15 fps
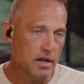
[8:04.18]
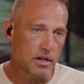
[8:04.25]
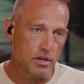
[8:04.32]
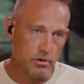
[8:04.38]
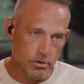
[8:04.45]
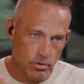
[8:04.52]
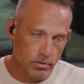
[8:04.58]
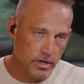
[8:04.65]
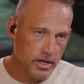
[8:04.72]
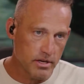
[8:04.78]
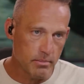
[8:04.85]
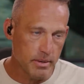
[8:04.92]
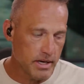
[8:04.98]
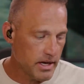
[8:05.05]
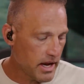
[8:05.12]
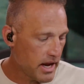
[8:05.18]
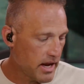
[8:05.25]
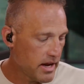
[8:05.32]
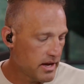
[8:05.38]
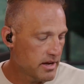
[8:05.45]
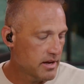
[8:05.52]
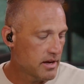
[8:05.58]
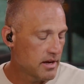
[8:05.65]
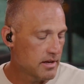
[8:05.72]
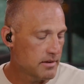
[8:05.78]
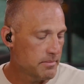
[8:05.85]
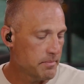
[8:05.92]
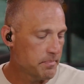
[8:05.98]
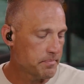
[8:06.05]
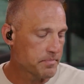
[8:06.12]
You do need to be a
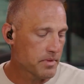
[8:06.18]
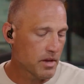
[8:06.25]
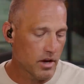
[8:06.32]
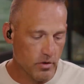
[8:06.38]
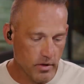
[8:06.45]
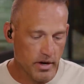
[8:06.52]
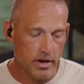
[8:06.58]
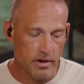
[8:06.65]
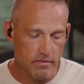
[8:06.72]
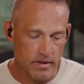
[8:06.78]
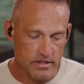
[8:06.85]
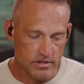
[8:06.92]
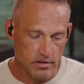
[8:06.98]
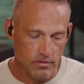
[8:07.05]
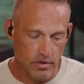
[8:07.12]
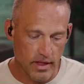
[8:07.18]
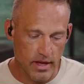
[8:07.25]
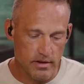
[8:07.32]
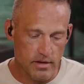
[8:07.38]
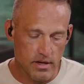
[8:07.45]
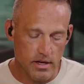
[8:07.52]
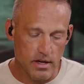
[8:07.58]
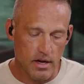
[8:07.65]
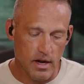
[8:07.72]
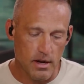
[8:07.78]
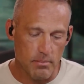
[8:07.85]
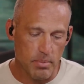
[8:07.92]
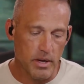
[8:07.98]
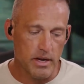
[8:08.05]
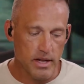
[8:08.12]
um, accredited investor for that. Uh,
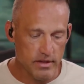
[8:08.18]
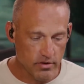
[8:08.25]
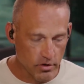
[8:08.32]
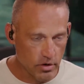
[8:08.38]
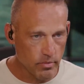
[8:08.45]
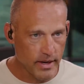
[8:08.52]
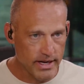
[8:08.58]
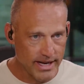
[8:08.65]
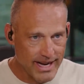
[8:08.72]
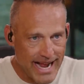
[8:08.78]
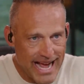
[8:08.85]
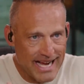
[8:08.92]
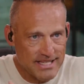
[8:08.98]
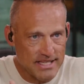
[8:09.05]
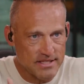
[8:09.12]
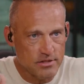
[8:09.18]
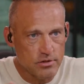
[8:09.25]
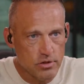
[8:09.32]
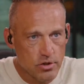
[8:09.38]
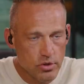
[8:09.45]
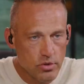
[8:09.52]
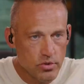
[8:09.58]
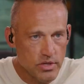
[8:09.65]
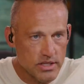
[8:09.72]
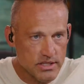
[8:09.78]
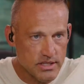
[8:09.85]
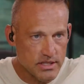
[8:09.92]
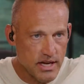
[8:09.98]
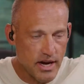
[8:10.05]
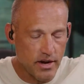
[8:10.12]
but it's a good way to get access to this
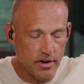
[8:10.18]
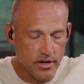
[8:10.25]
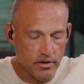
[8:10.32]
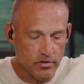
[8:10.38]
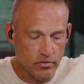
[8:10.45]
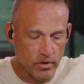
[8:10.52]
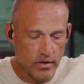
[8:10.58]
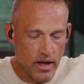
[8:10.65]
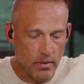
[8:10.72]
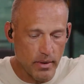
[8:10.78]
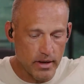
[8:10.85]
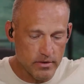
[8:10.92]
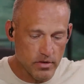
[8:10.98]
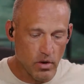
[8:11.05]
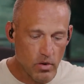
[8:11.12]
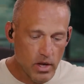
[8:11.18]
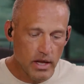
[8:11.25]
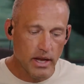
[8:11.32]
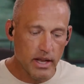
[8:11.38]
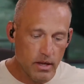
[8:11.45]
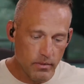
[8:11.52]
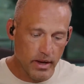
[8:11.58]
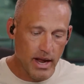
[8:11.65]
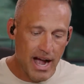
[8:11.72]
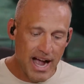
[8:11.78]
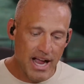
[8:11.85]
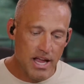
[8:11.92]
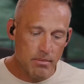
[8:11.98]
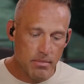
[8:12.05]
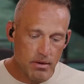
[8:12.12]
entire industry that way. So, anyway,
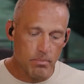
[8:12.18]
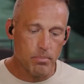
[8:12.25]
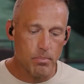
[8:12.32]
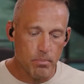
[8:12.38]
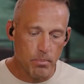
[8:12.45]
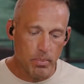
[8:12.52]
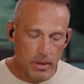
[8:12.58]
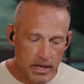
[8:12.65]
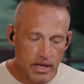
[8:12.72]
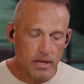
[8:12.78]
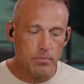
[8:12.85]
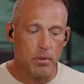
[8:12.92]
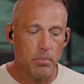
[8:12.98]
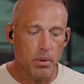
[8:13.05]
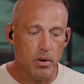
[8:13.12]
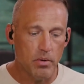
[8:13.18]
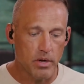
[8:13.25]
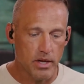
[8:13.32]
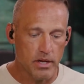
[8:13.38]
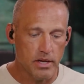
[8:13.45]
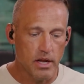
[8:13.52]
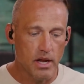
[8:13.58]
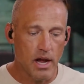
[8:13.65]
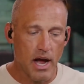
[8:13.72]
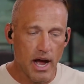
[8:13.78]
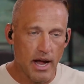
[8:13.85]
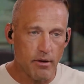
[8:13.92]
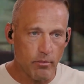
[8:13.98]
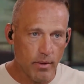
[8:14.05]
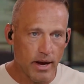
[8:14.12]
I am a big proponent.
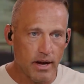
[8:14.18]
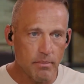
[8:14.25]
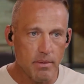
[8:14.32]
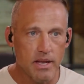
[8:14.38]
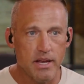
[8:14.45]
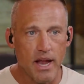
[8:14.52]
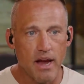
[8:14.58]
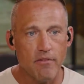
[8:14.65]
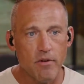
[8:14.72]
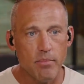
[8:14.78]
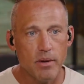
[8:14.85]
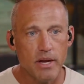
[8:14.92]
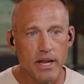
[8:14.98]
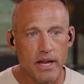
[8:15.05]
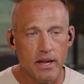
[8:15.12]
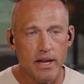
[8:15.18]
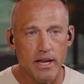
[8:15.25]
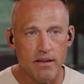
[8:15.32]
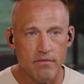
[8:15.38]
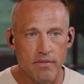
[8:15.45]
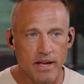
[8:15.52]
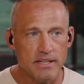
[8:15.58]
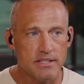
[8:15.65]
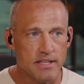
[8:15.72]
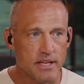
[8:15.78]
I recommend everybody invest